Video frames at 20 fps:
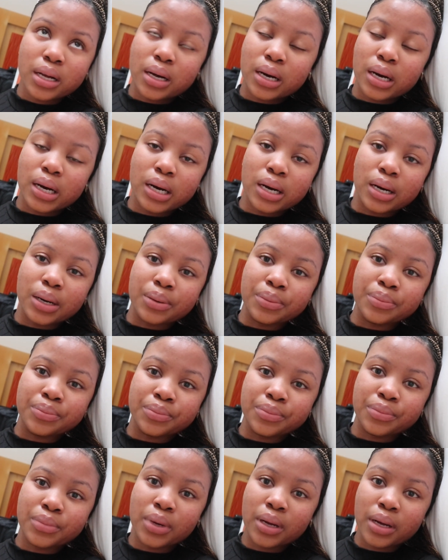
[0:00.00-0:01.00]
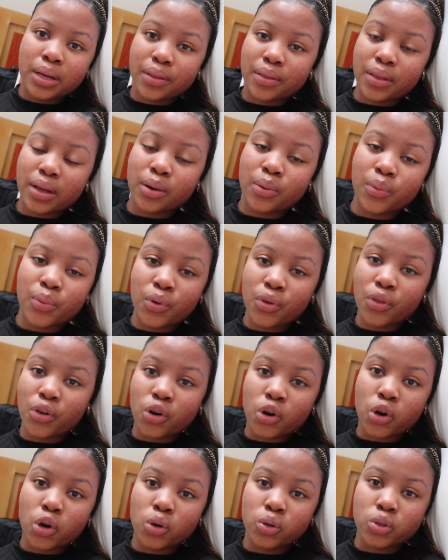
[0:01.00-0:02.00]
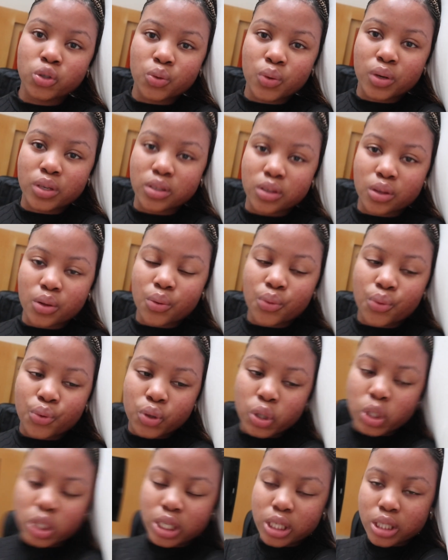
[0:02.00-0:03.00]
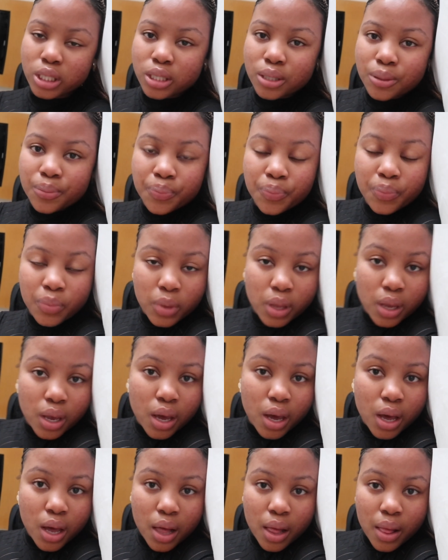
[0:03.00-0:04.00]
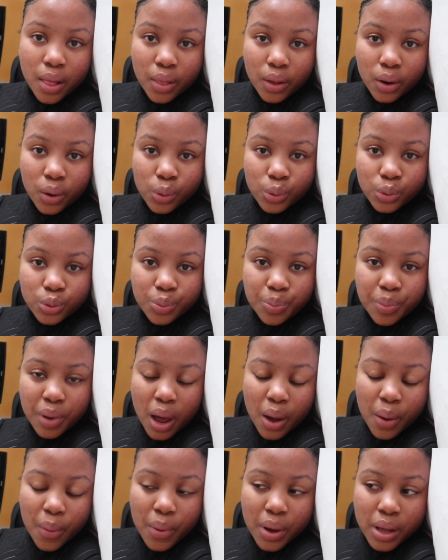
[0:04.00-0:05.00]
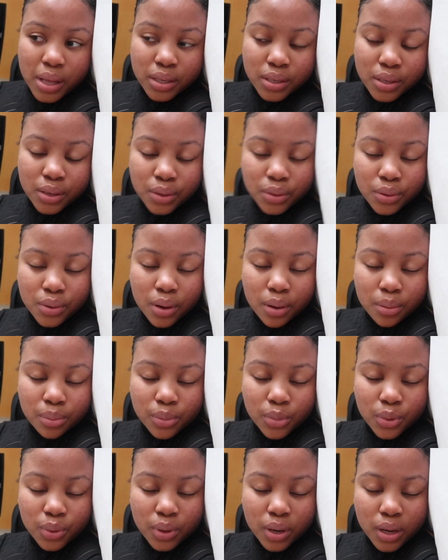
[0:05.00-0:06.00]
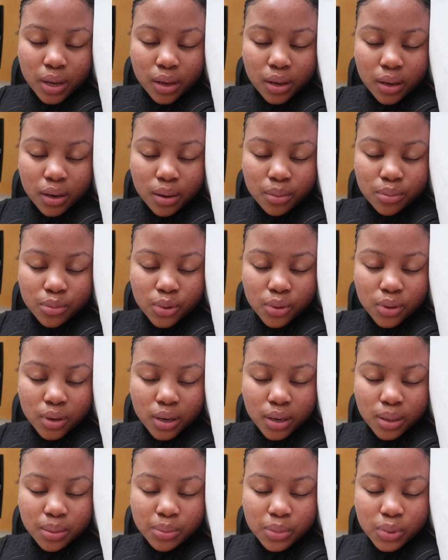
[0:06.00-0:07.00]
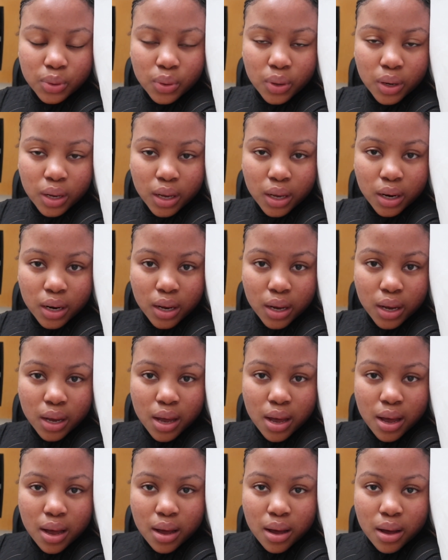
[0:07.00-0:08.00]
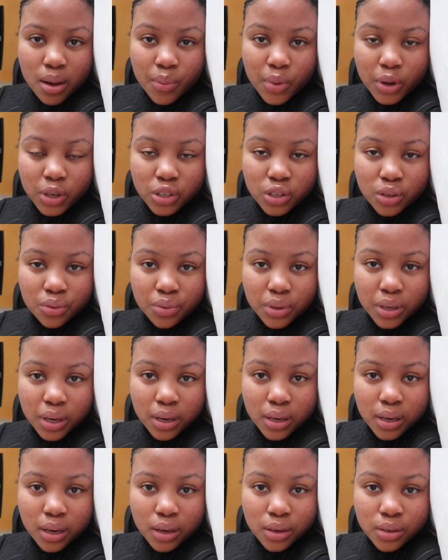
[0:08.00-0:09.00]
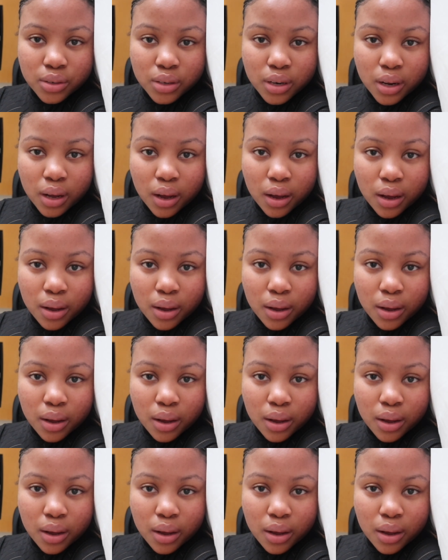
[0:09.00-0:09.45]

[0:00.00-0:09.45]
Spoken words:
I wore the closed ones, court heels, closed black ones. So I'm so tired, I'm so tired. I'm actually really tired today.